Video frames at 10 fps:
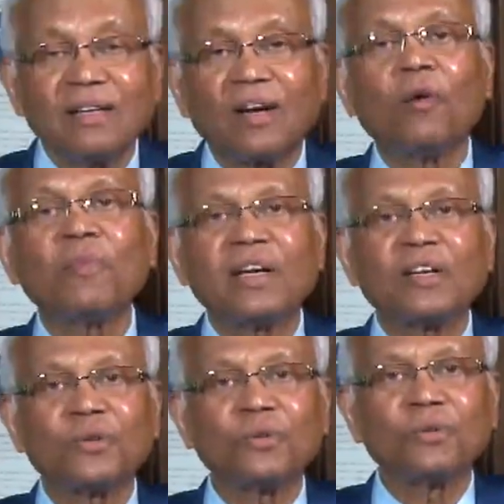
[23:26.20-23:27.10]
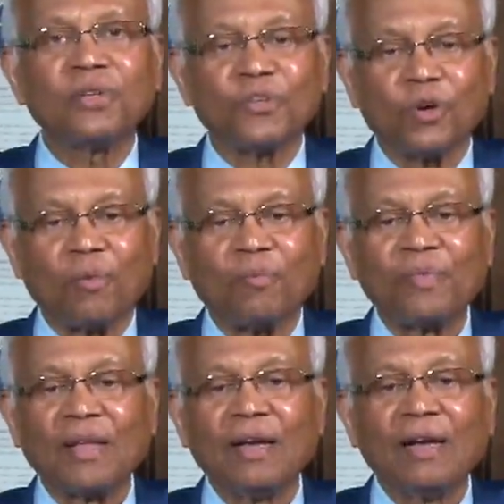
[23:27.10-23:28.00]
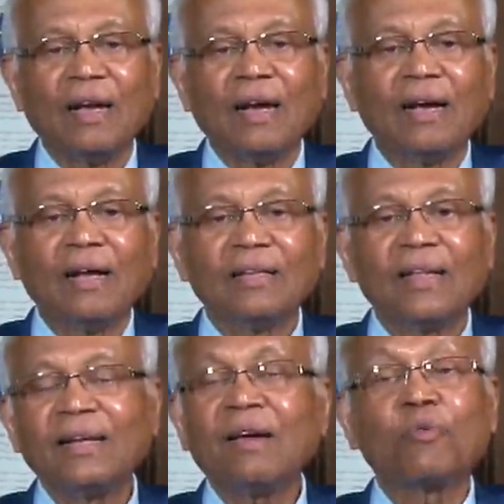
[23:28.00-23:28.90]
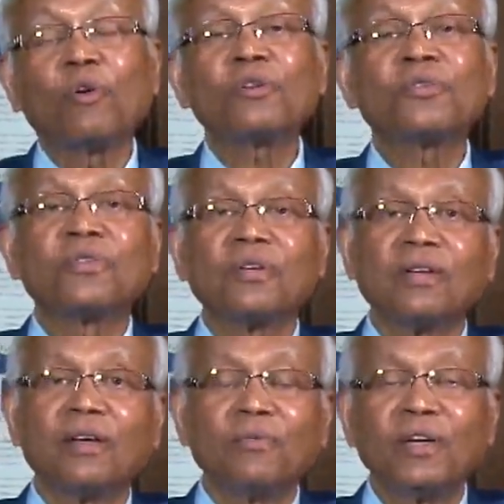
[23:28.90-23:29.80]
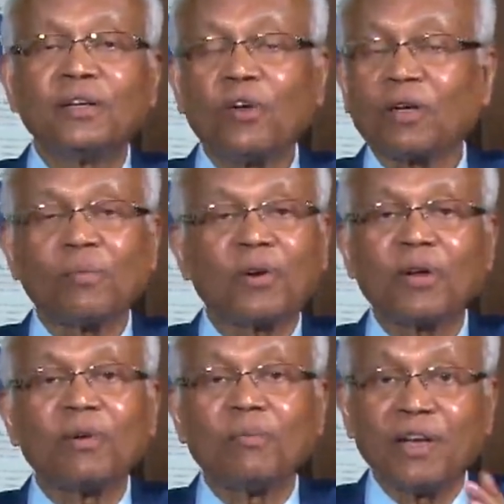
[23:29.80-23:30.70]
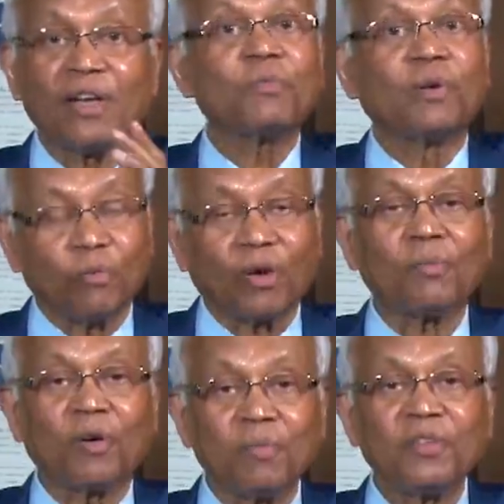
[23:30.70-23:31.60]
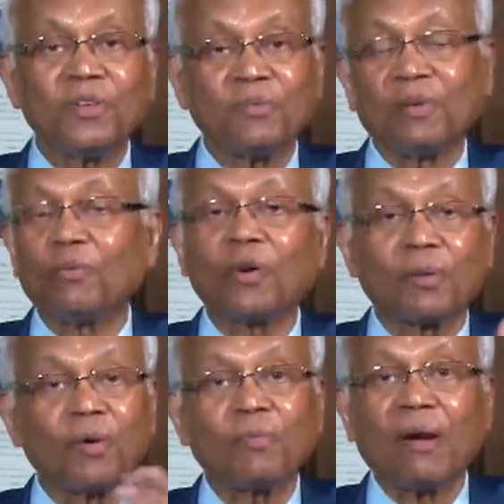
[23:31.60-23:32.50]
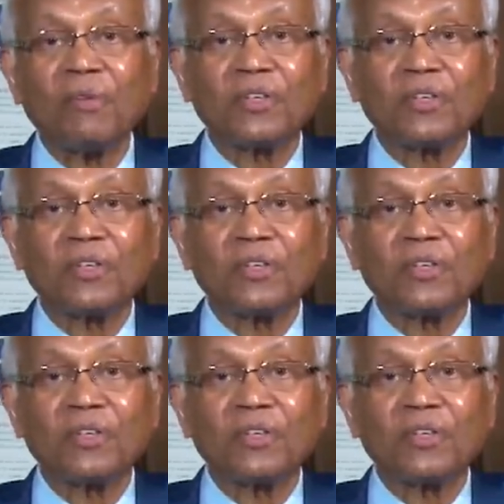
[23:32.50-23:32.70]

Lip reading: government has to do their job. Then, of course, we talked about everybody else, but what about businessmen? What about private